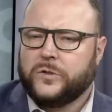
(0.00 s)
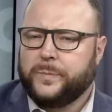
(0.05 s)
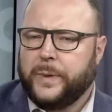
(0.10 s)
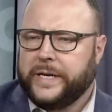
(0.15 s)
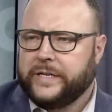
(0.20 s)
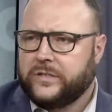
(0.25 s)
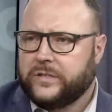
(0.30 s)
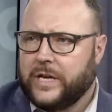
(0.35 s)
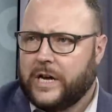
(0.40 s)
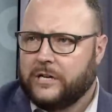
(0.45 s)

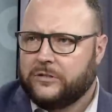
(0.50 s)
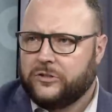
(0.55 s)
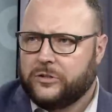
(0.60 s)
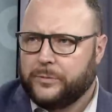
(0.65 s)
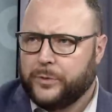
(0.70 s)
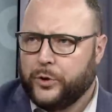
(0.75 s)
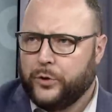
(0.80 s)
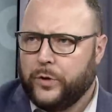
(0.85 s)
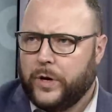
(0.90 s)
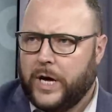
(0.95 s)
best
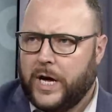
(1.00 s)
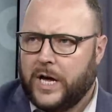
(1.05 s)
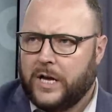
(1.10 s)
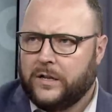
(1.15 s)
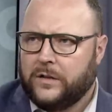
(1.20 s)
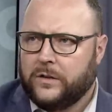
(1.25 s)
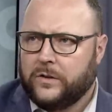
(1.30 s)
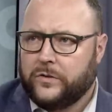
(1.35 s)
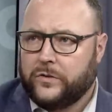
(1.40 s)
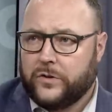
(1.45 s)
attribute,
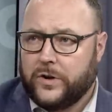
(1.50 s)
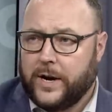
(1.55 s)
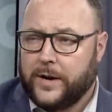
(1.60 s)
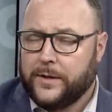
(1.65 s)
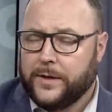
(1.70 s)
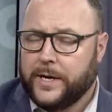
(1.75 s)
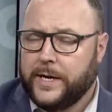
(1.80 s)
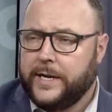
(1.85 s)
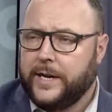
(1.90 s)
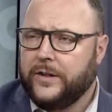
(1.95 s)
and is there
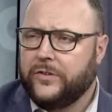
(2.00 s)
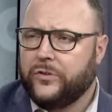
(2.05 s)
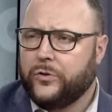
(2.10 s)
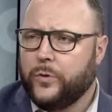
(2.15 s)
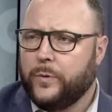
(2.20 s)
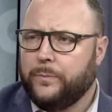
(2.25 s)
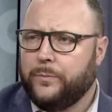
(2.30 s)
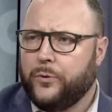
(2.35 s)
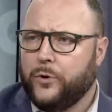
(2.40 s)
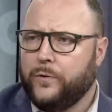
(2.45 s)
anything he needs to
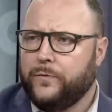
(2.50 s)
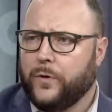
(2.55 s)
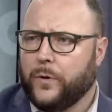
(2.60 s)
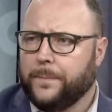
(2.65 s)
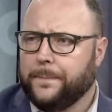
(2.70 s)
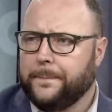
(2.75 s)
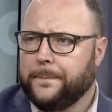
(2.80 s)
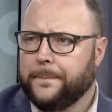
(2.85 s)
improve on?